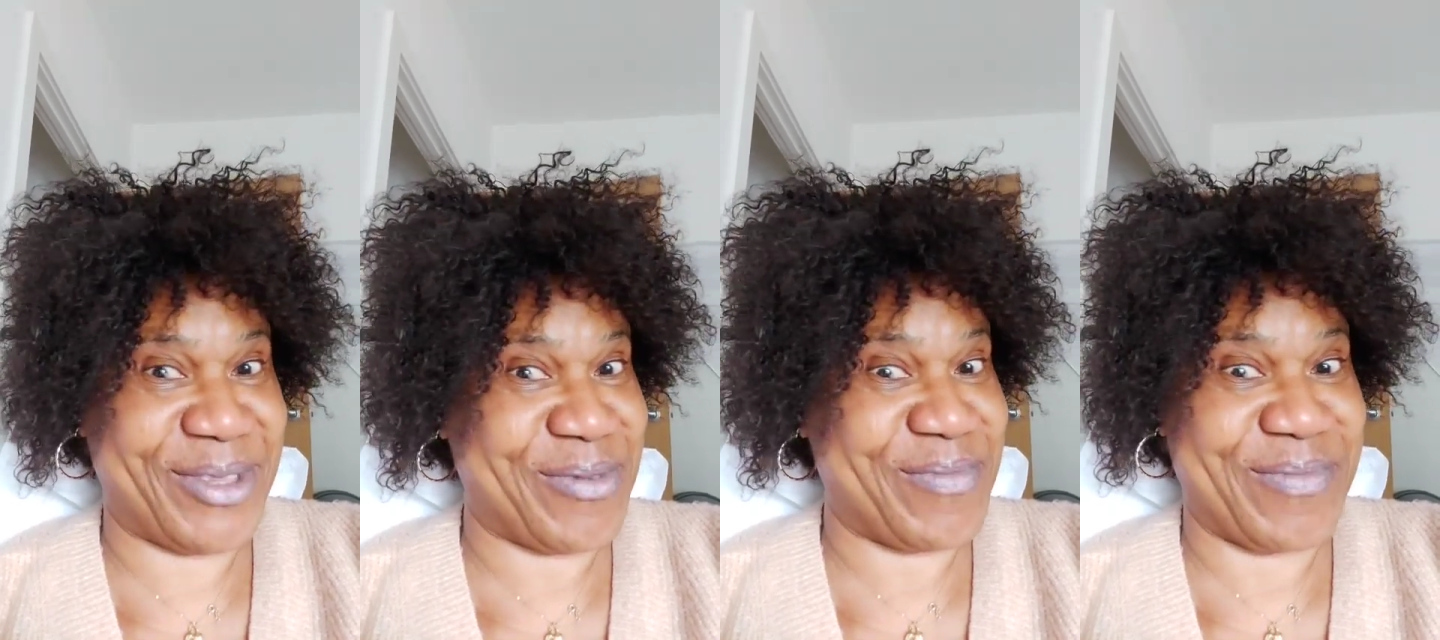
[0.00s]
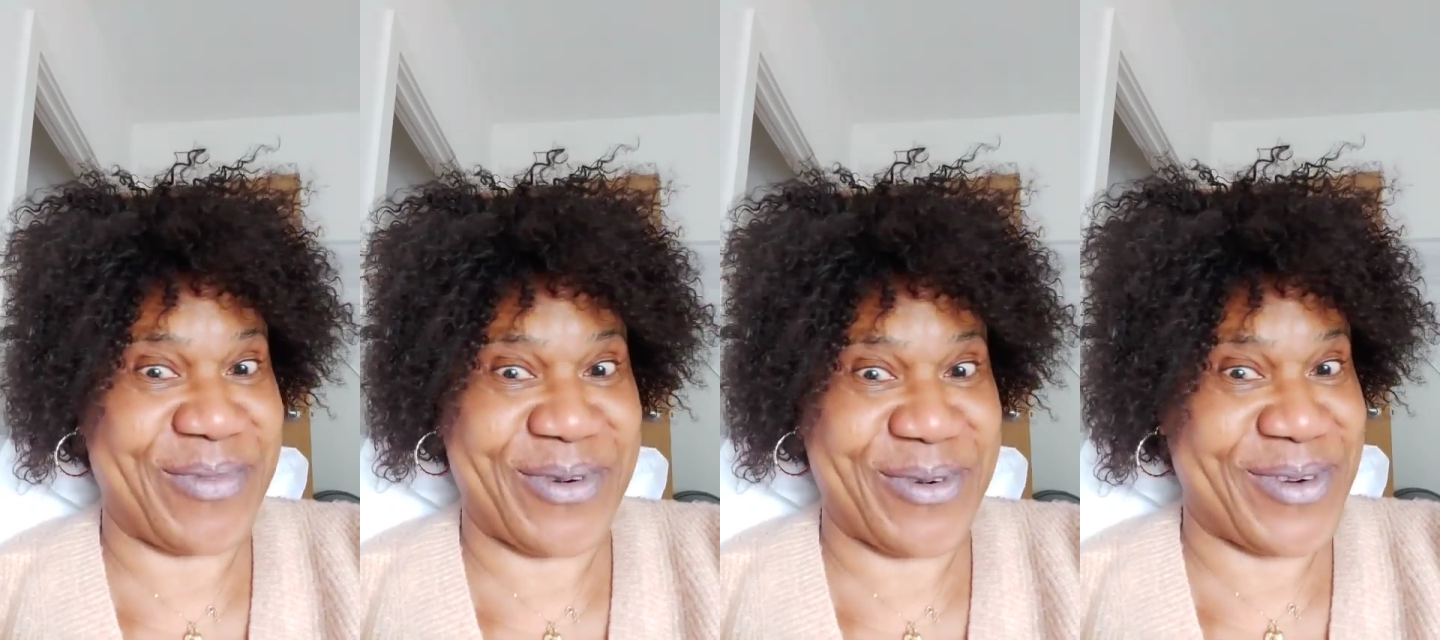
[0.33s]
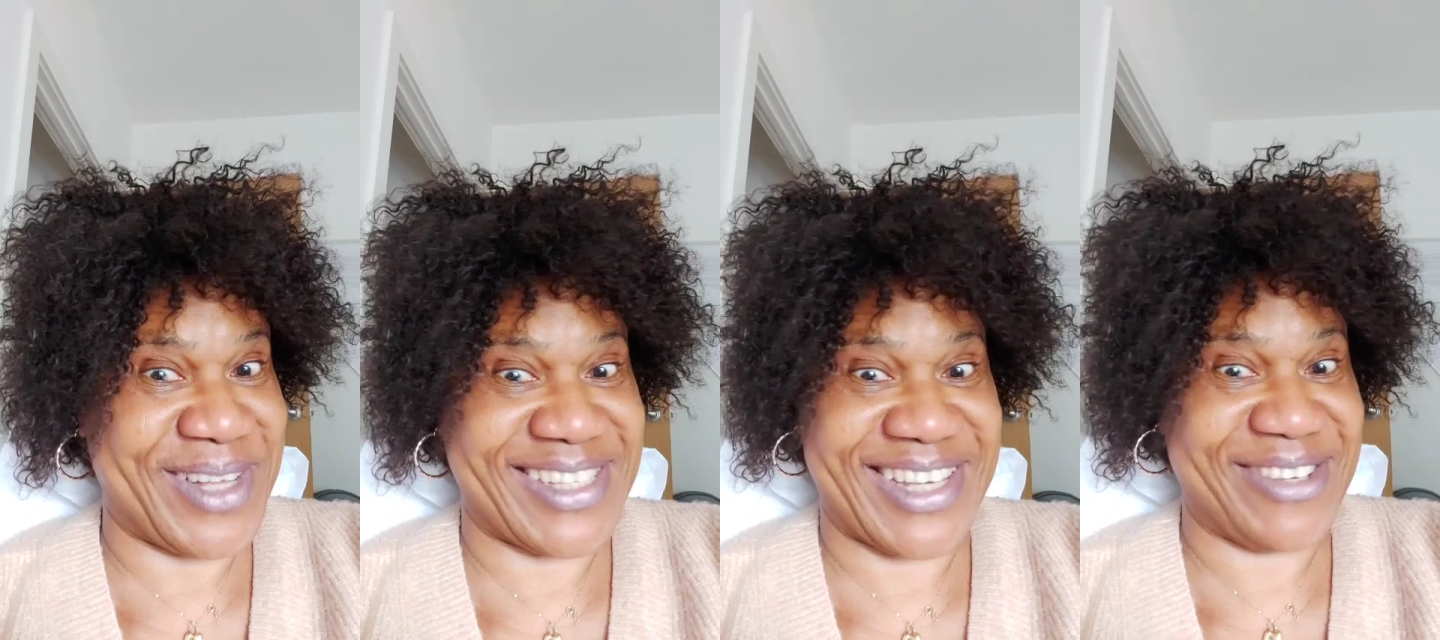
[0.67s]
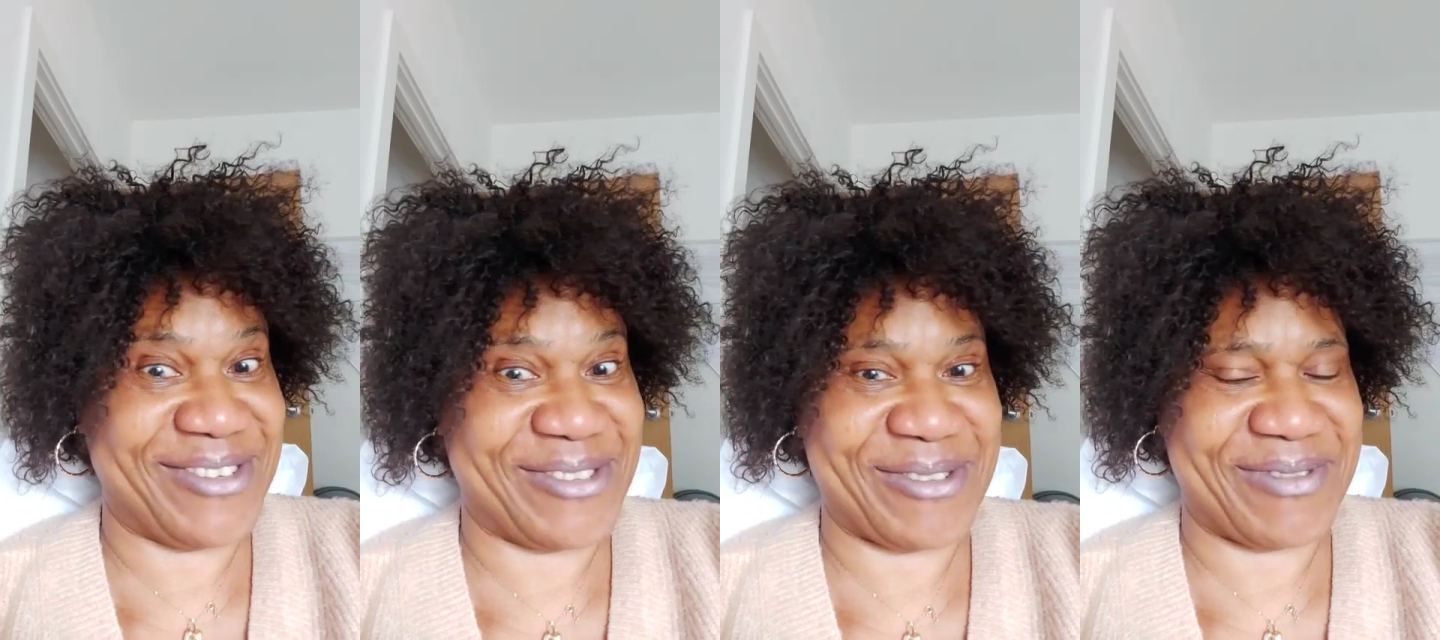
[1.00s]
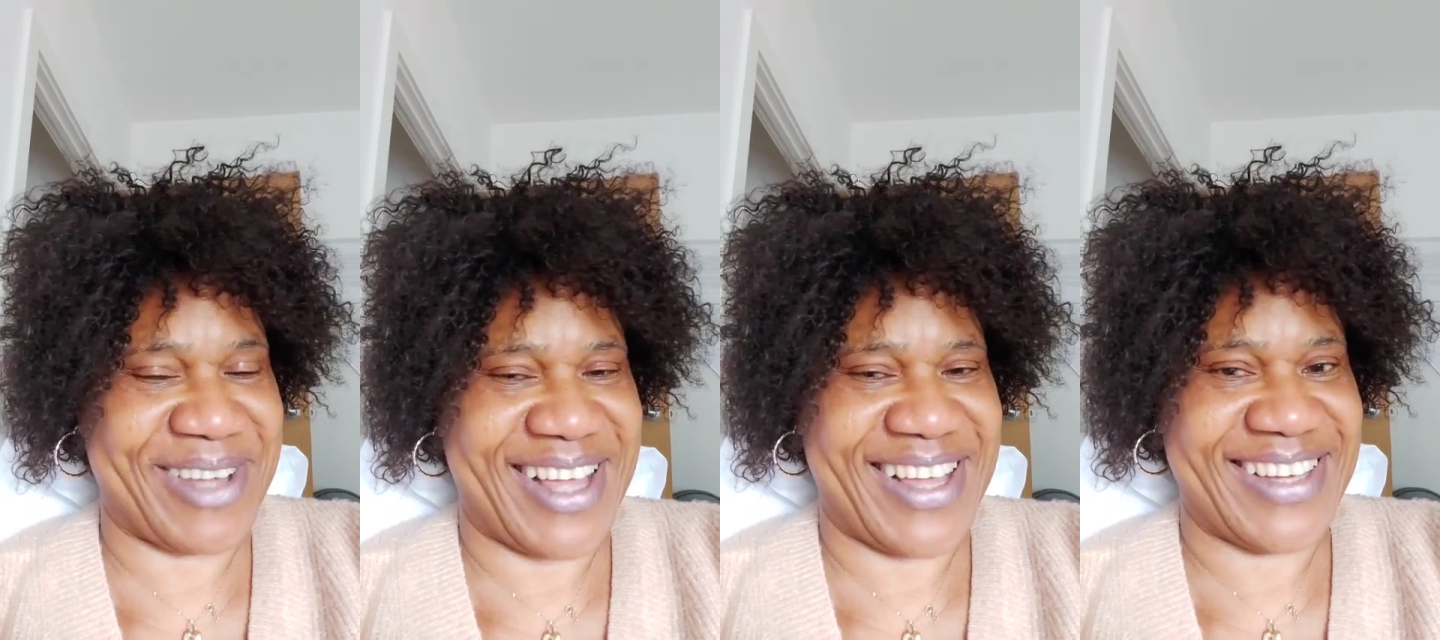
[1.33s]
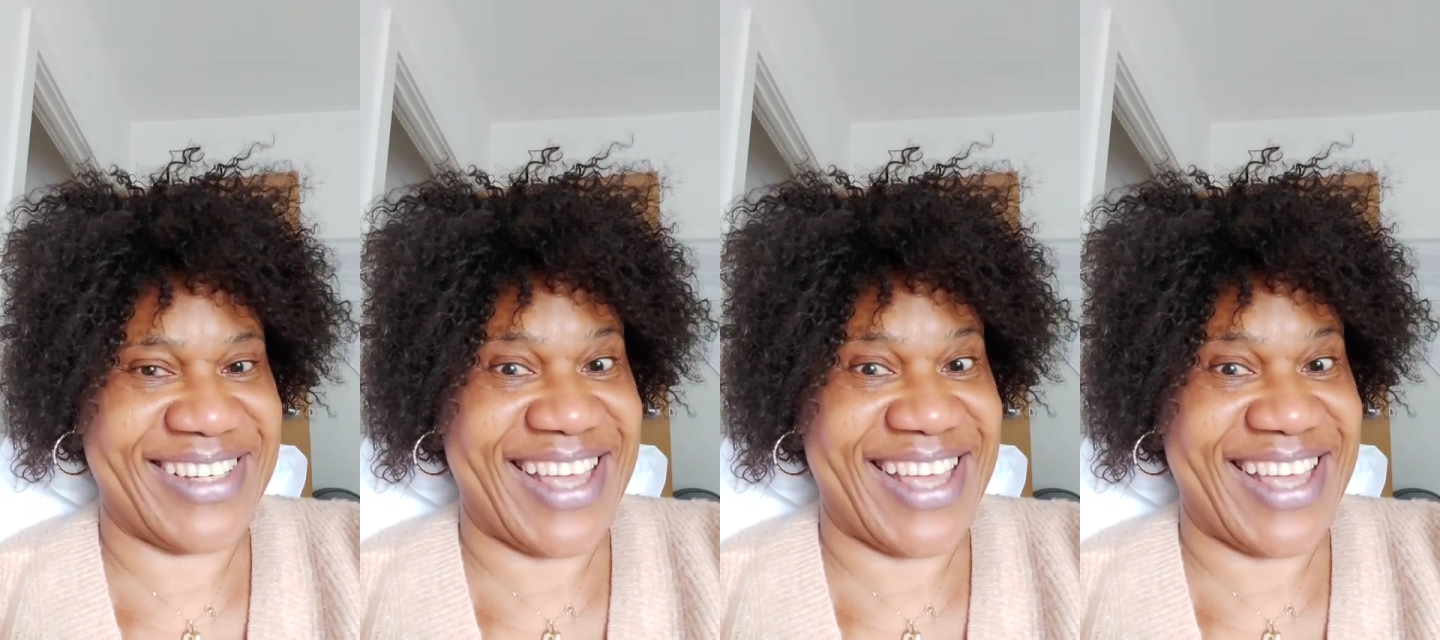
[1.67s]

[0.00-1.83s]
to blow as a YouTuber.